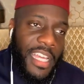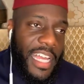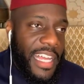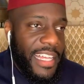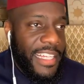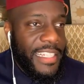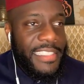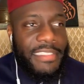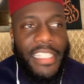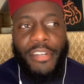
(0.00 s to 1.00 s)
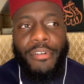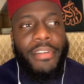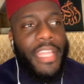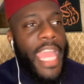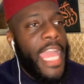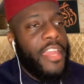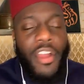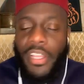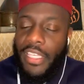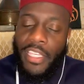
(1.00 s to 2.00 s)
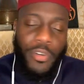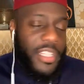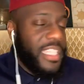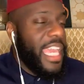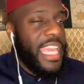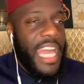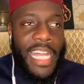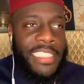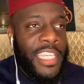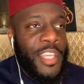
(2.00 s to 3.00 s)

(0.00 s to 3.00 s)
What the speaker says: you know, anarchy or chaos,